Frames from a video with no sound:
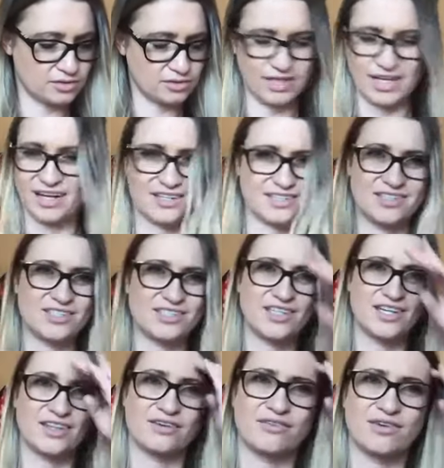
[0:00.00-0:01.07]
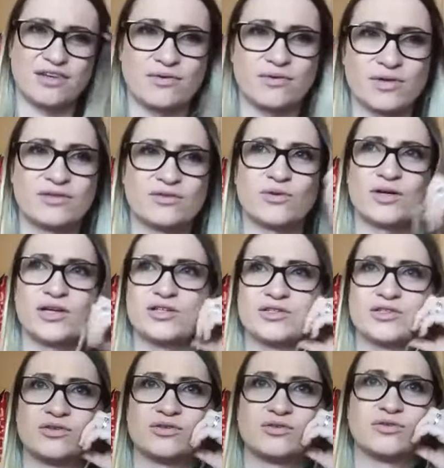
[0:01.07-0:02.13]
Yeah, because there's nothing really with
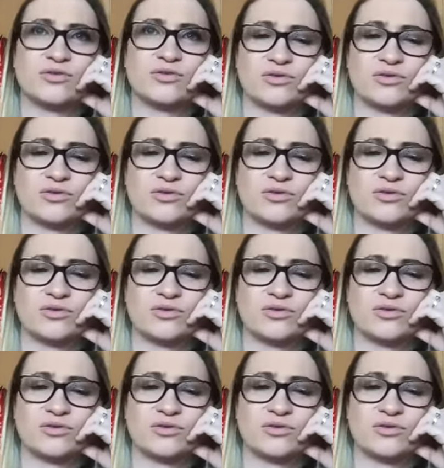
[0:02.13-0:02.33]
22.